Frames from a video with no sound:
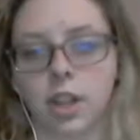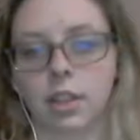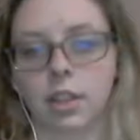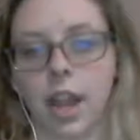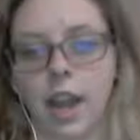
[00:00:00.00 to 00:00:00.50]

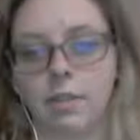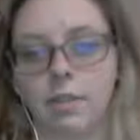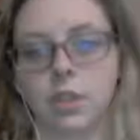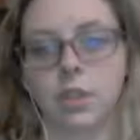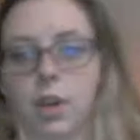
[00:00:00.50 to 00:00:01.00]
The
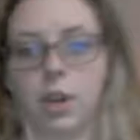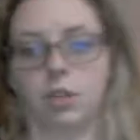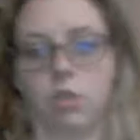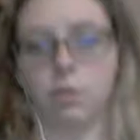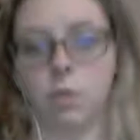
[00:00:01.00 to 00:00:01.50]
average wage
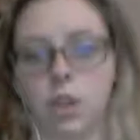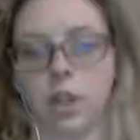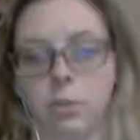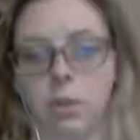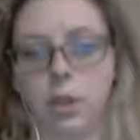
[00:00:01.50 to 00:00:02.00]
of
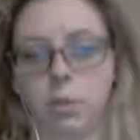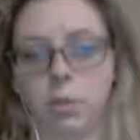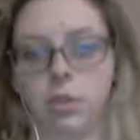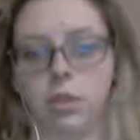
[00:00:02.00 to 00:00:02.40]
working people.